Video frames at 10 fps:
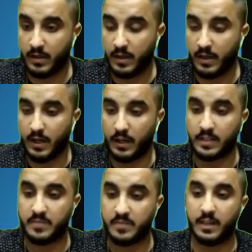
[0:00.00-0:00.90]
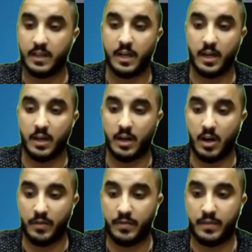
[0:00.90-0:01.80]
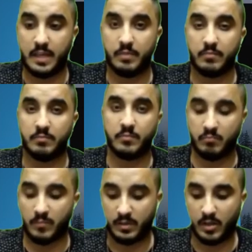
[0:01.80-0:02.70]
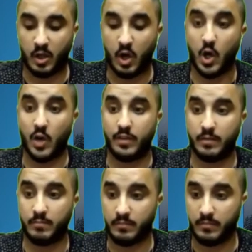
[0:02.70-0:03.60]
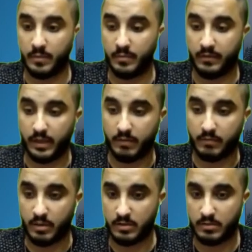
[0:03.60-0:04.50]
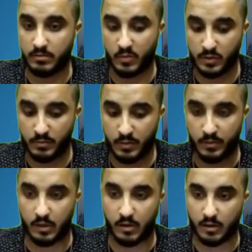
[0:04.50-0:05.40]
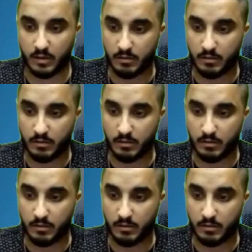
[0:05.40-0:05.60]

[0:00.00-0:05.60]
Let's make our theme a car theme. I'm a big fan of cars. Most people are.